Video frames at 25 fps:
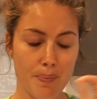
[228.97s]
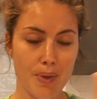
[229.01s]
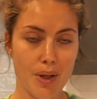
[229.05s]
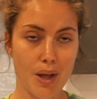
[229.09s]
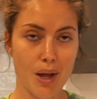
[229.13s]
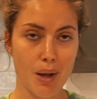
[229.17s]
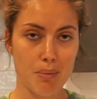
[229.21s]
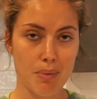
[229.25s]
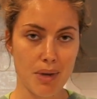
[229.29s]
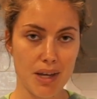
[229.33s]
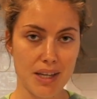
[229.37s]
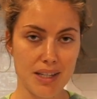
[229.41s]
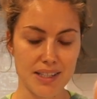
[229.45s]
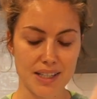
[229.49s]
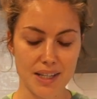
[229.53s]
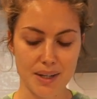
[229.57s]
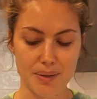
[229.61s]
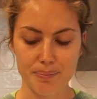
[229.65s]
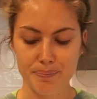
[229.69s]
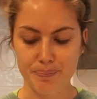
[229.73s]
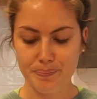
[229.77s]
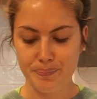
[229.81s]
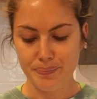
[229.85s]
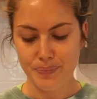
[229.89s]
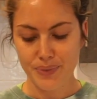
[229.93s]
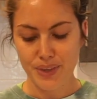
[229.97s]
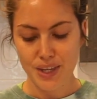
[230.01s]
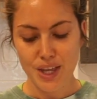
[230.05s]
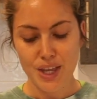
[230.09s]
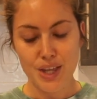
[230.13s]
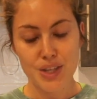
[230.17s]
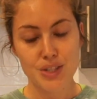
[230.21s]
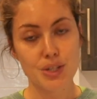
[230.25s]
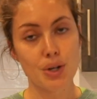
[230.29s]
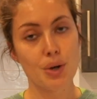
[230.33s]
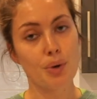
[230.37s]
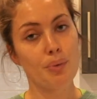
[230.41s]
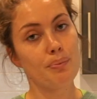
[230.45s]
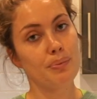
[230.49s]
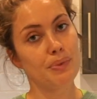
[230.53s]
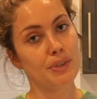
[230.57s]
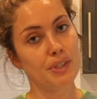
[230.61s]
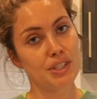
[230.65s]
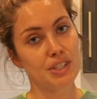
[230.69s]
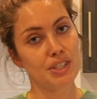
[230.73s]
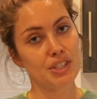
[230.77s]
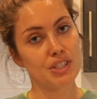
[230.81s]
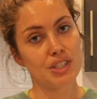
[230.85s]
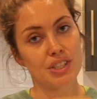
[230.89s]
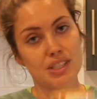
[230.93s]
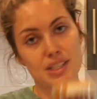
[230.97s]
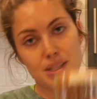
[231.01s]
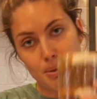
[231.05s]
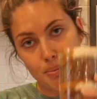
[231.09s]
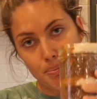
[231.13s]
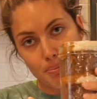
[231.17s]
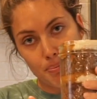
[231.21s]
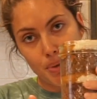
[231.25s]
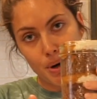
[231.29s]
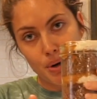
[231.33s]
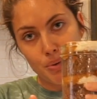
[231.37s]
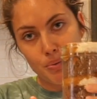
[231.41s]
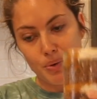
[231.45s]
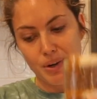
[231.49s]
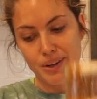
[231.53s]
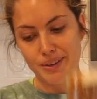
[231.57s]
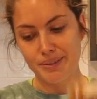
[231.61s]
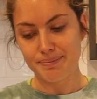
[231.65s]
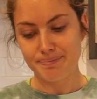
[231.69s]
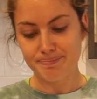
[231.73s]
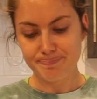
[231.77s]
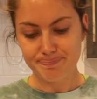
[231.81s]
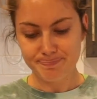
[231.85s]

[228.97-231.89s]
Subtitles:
Amazing. So this is just part 1.